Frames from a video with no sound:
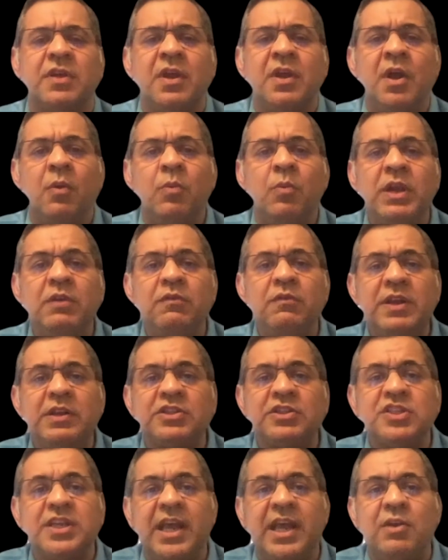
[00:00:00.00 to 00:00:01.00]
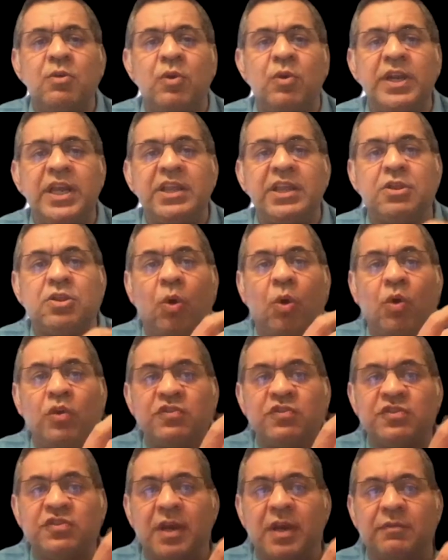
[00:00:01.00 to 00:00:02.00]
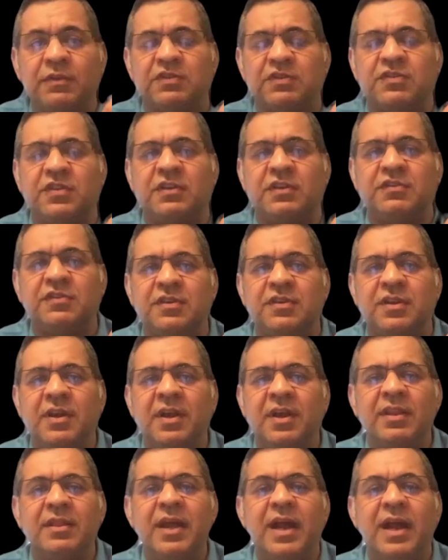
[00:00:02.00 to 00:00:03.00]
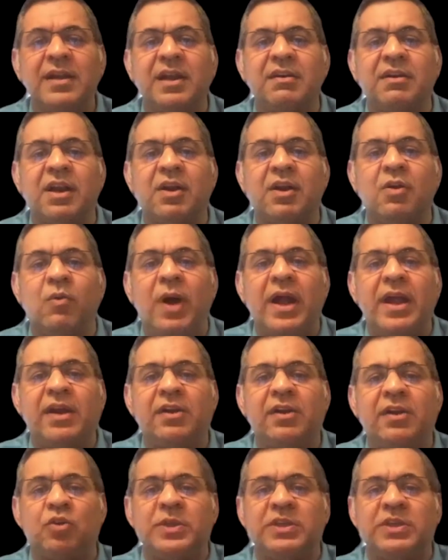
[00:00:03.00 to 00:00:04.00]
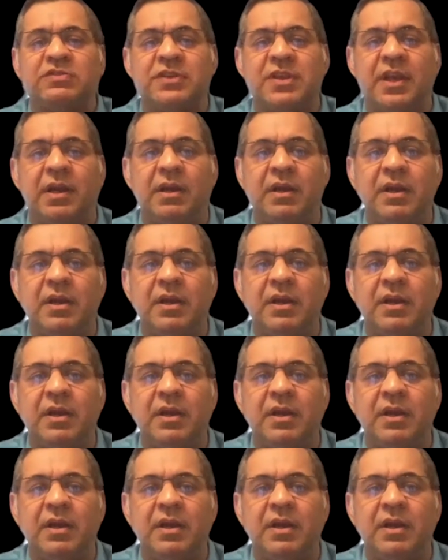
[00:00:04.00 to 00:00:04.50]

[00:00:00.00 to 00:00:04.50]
we'll scale only those services that are required to be scaled.